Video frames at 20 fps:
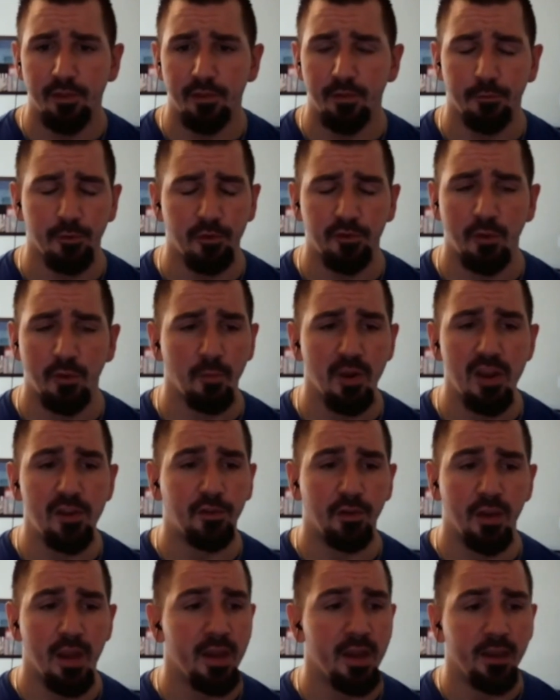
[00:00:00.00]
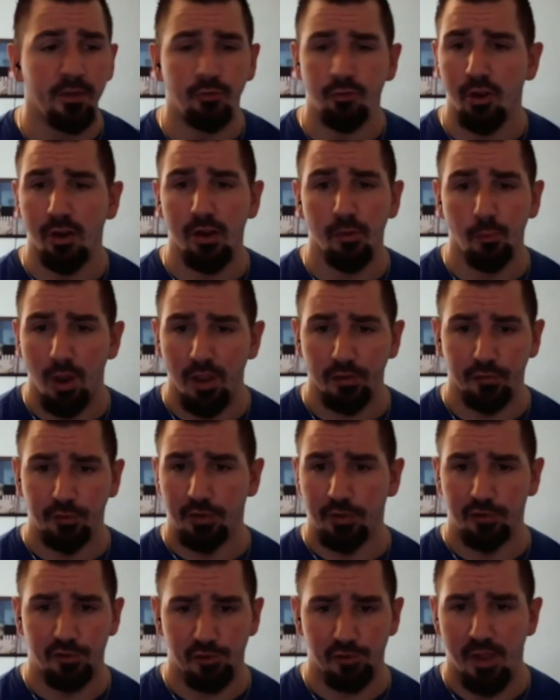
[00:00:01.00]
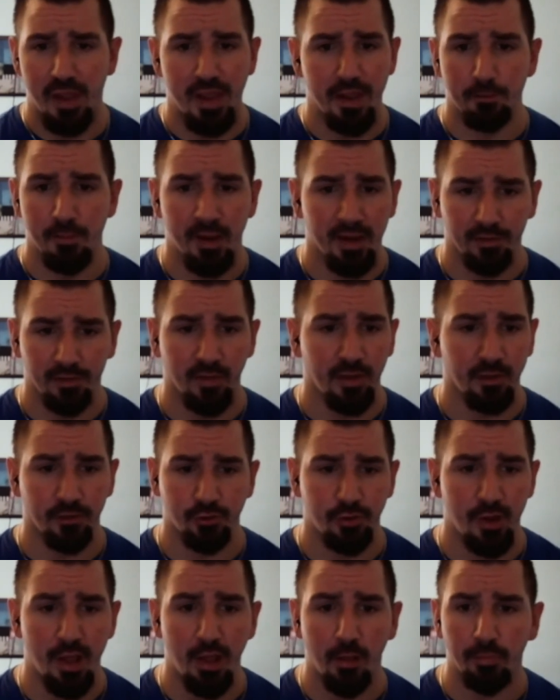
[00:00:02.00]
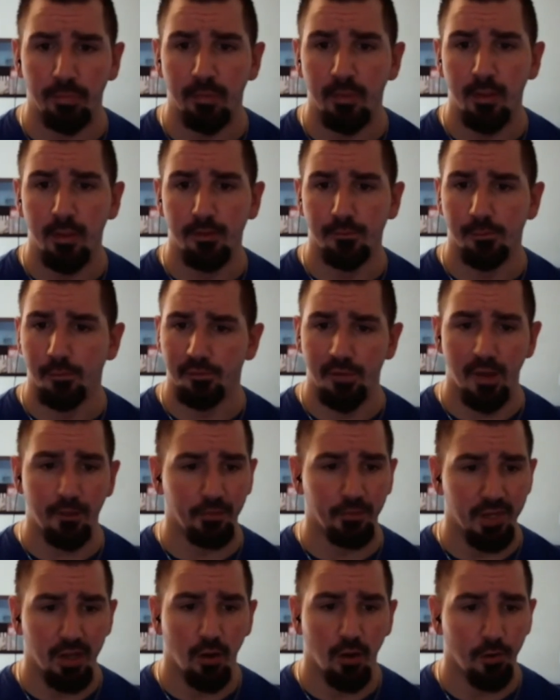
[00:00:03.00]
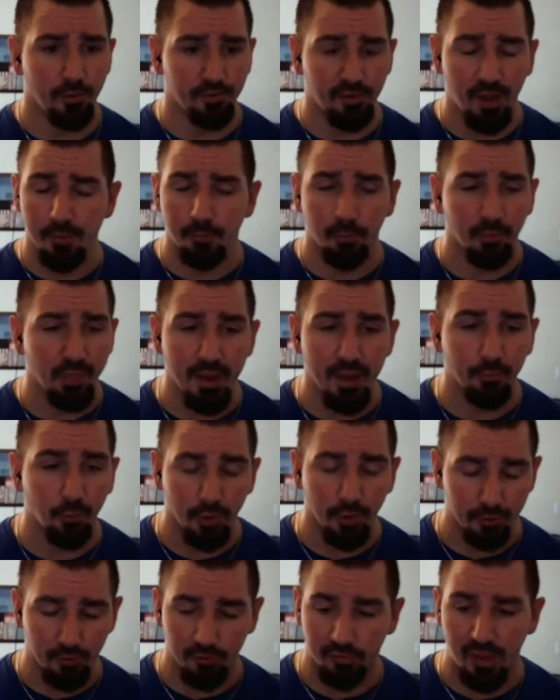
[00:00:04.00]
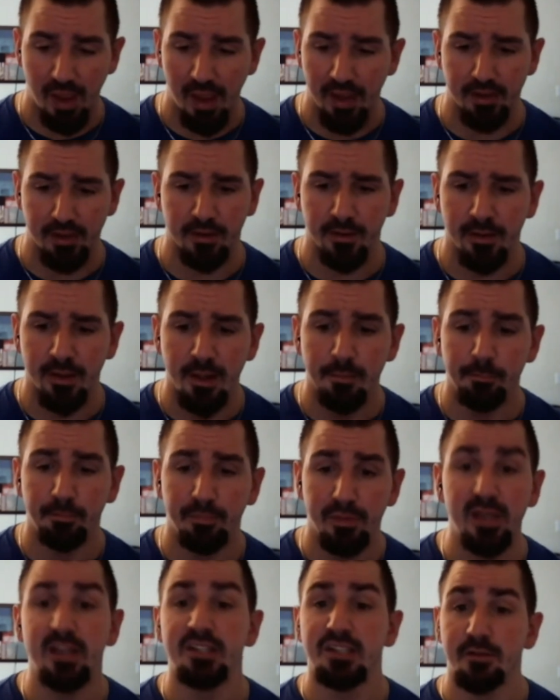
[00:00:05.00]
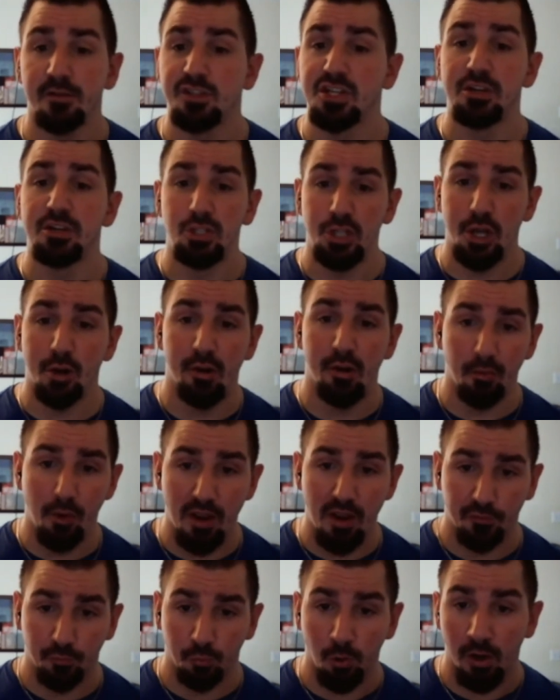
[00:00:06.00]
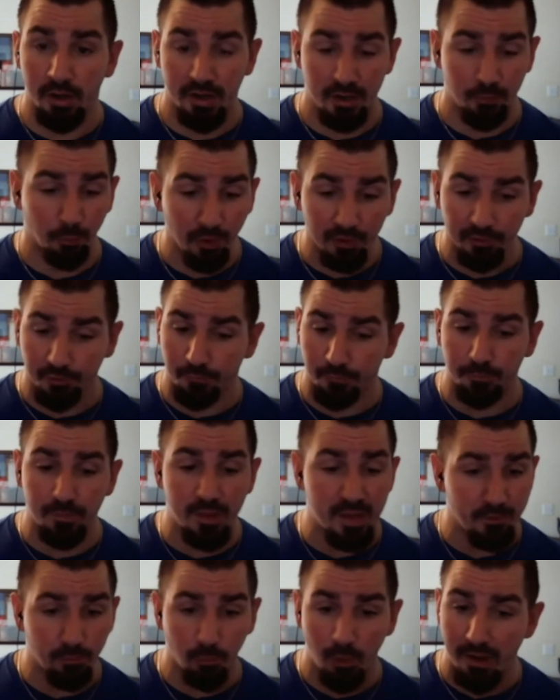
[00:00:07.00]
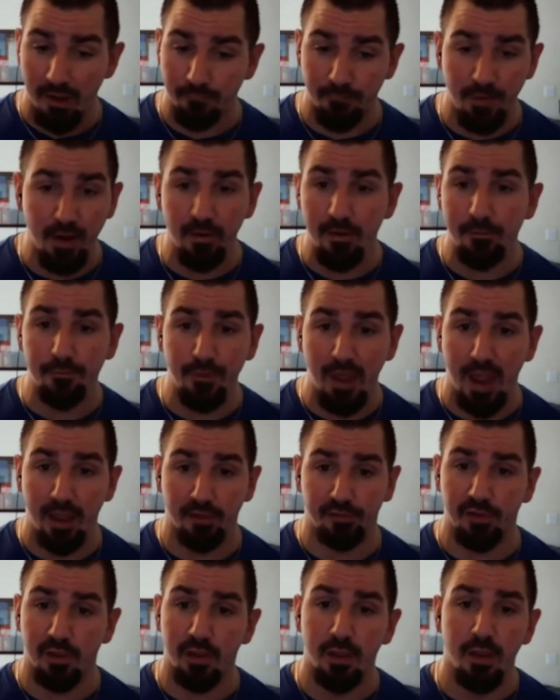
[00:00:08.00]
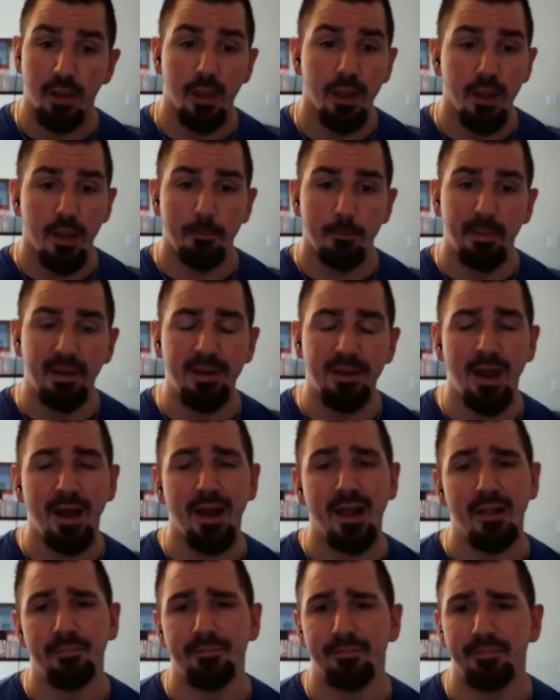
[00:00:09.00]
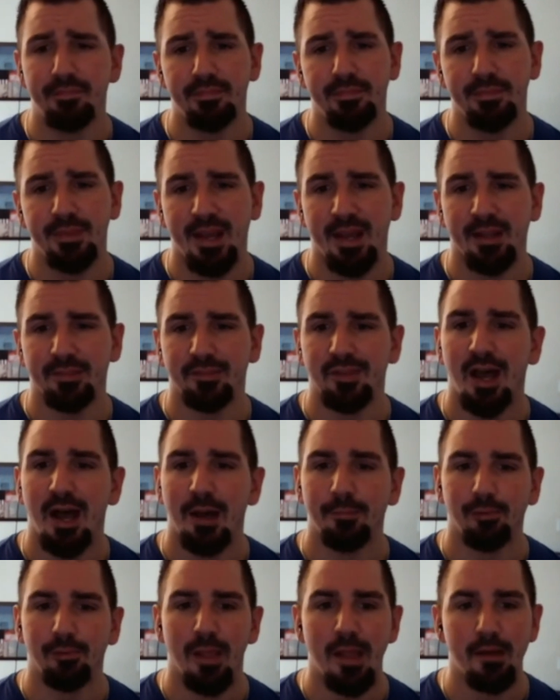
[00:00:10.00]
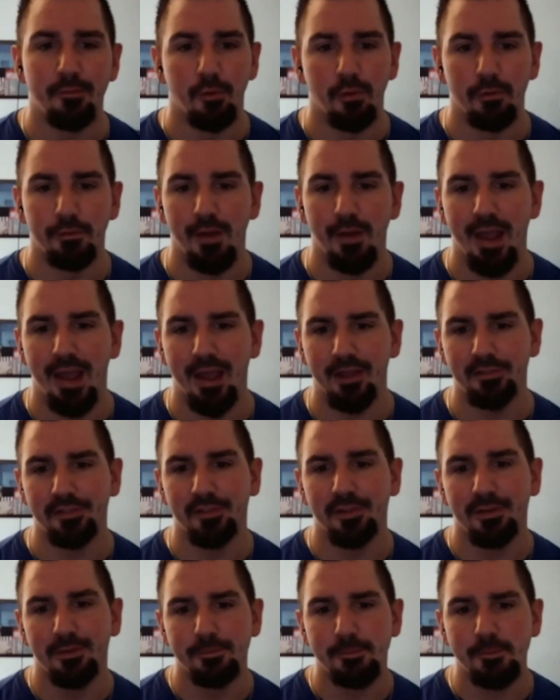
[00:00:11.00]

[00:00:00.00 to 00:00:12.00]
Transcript: For some reason, hitting Jerry Rice on a slant meant a touchdown for 70 yards. I will never understand it because I've seen Jerry Rice run. He ran very fast, but not top level fast.